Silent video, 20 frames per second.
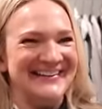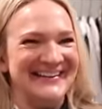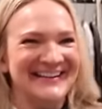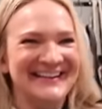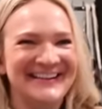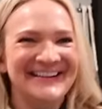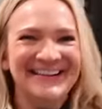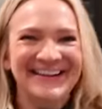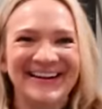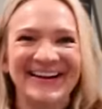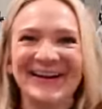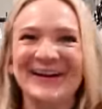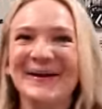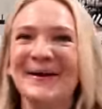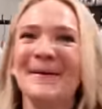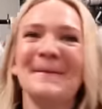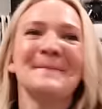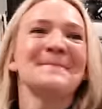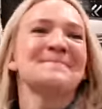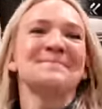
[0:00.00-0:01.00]
I'm so
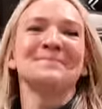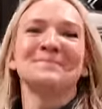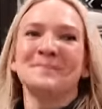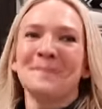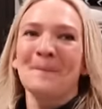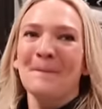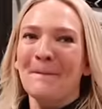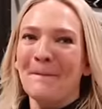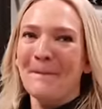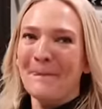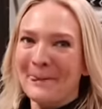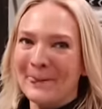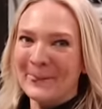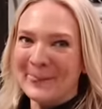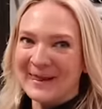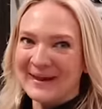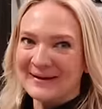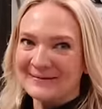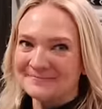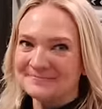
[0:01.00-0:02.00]
curious about it, but I also
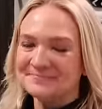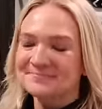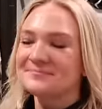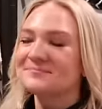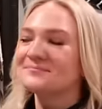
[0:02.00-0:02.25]
can't imagine